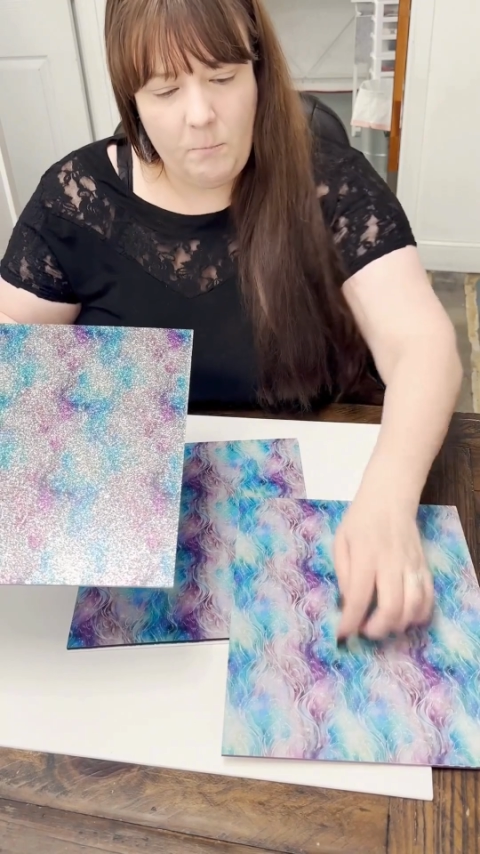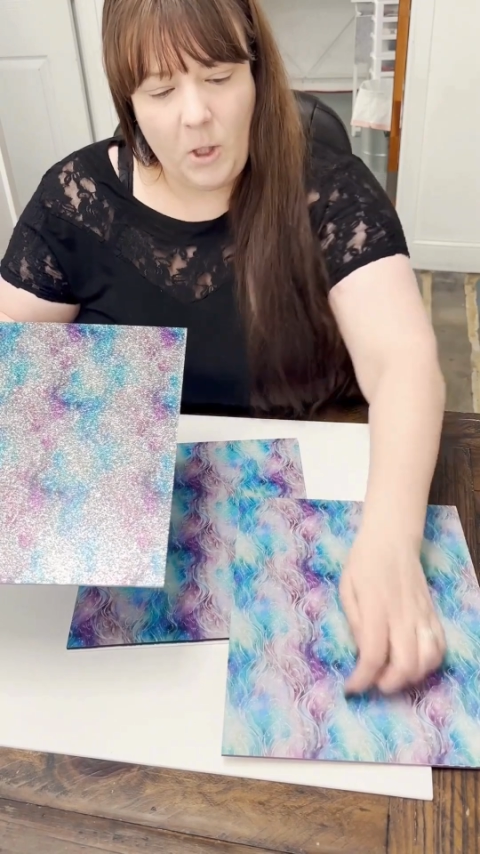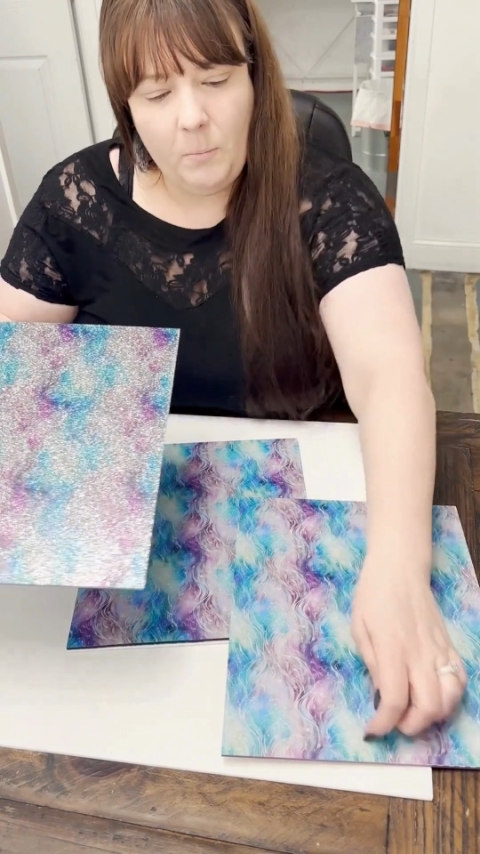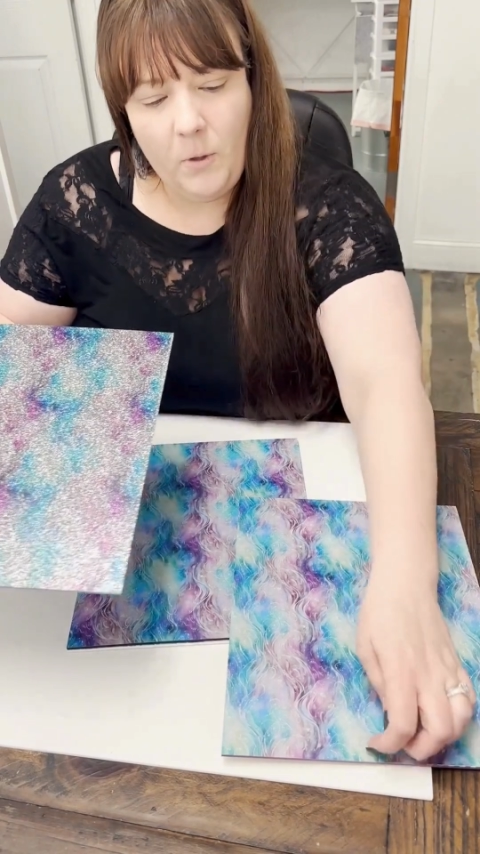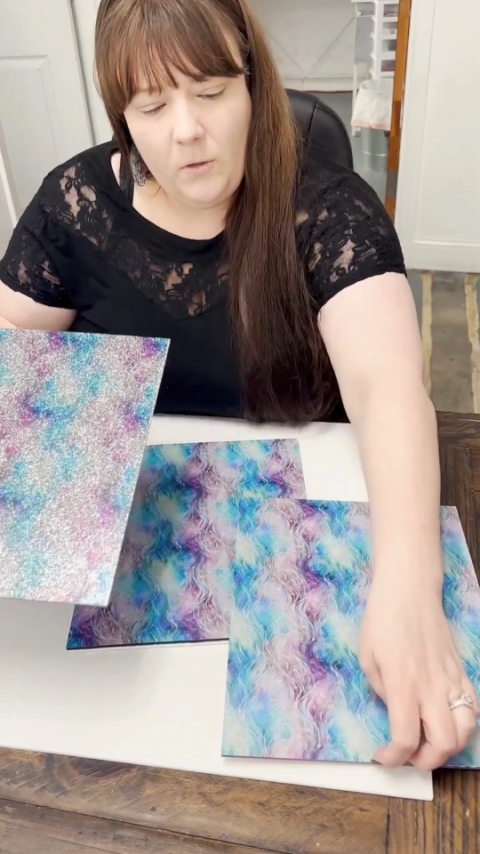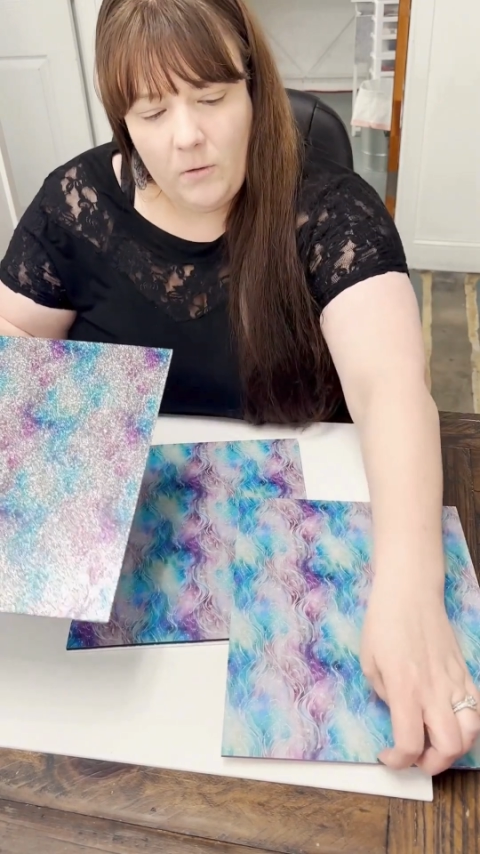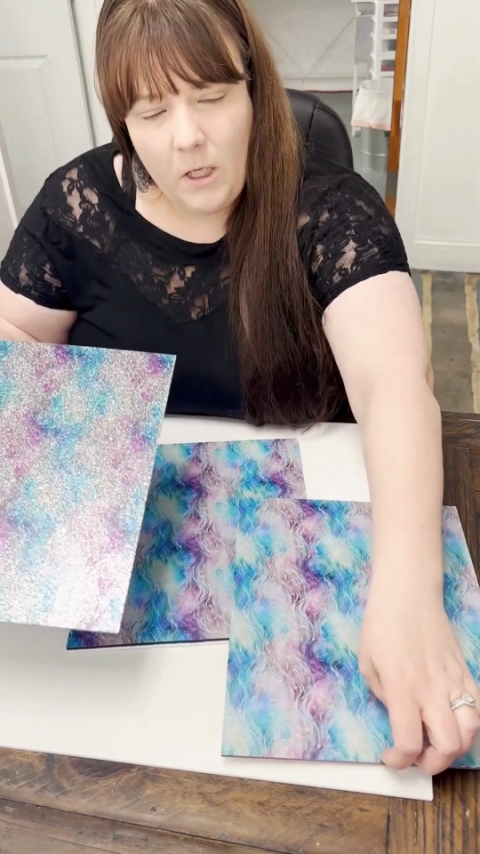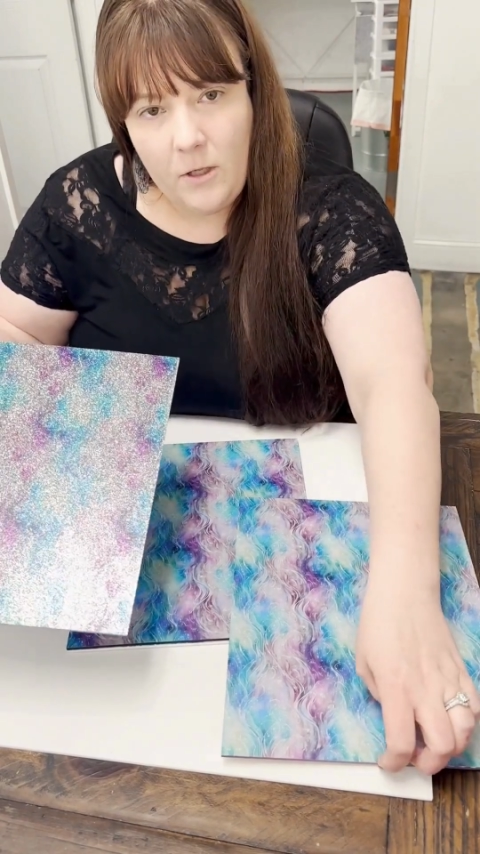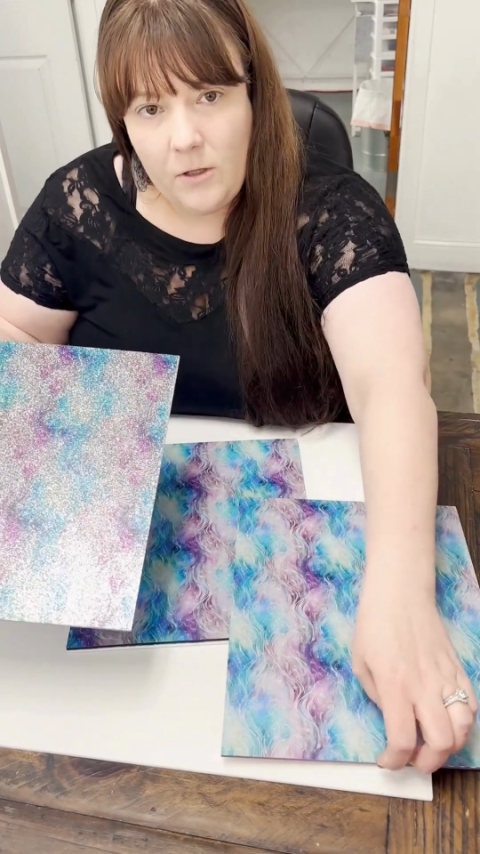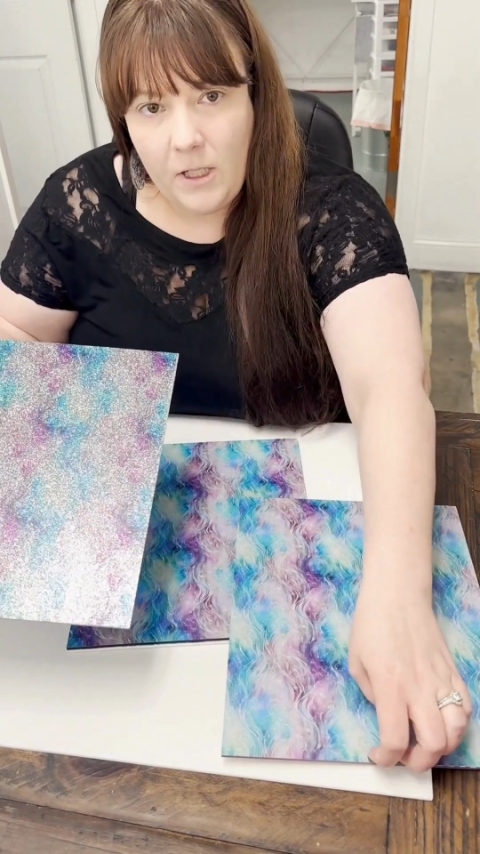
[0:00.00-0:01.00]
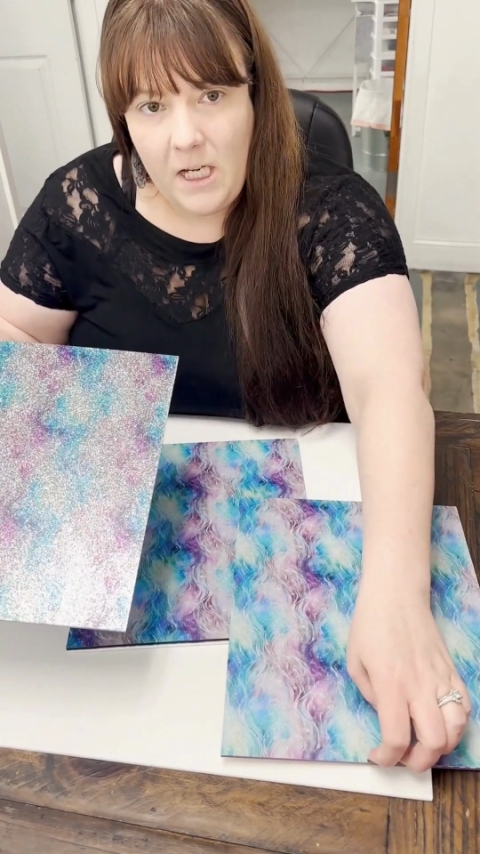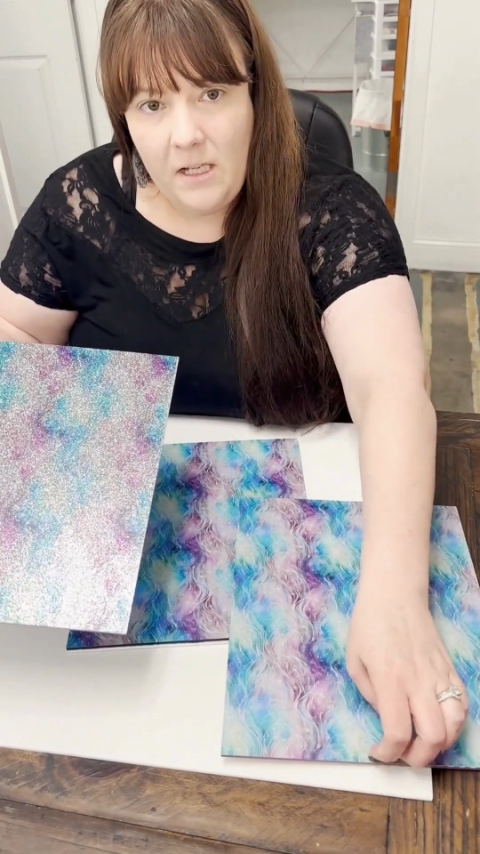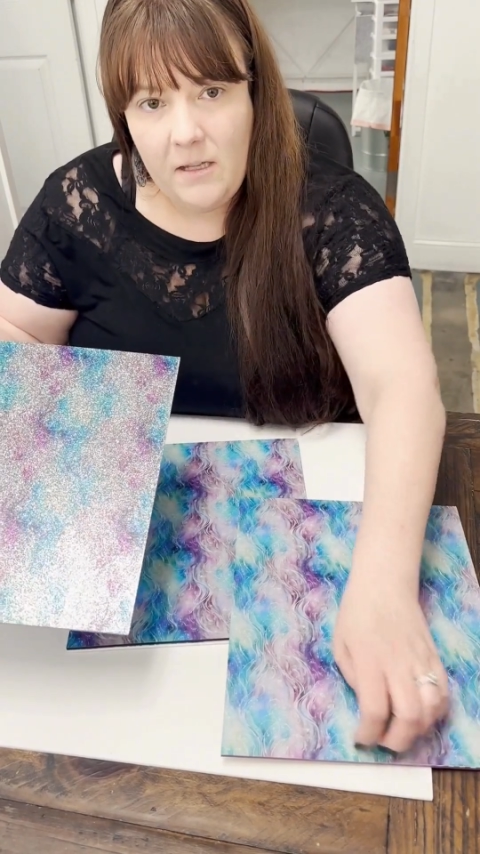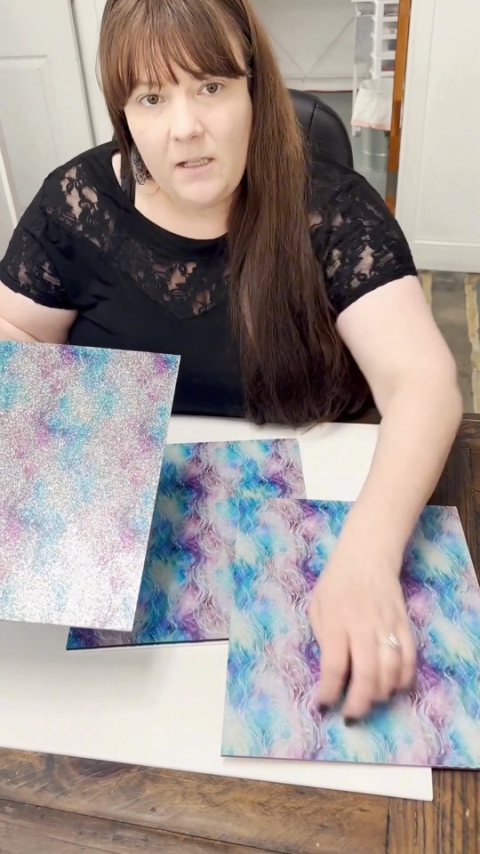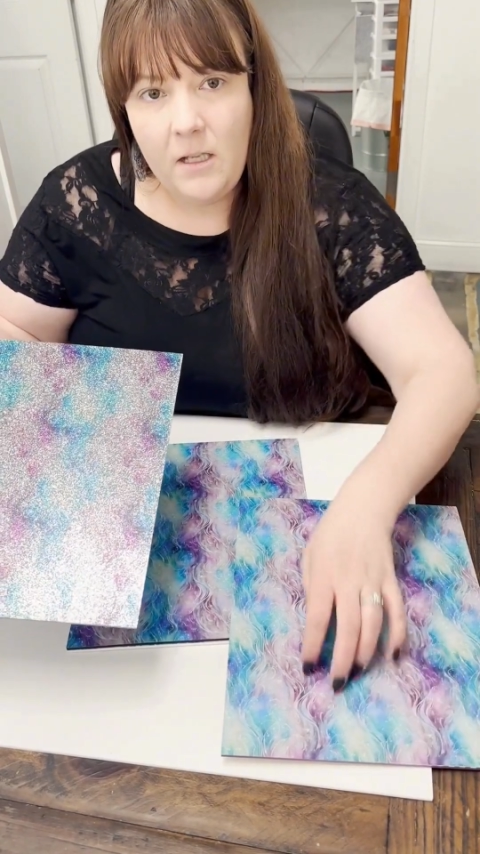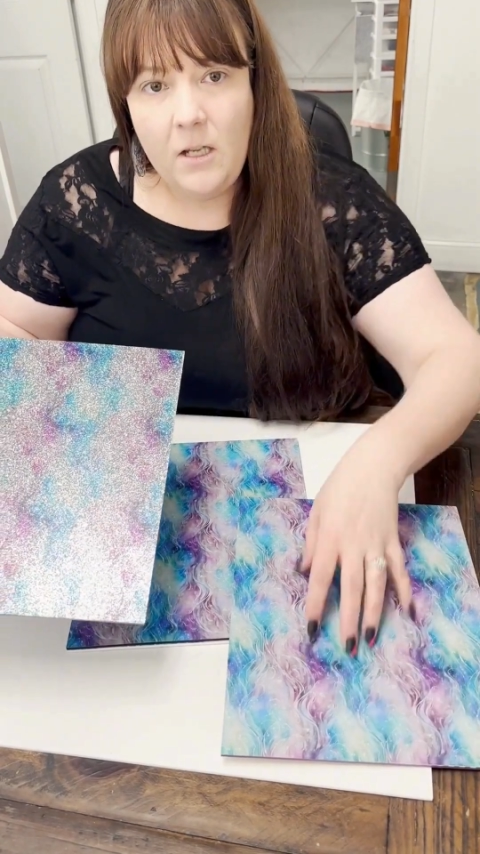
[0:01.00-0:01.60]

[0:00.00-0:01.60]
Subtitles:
purple underneath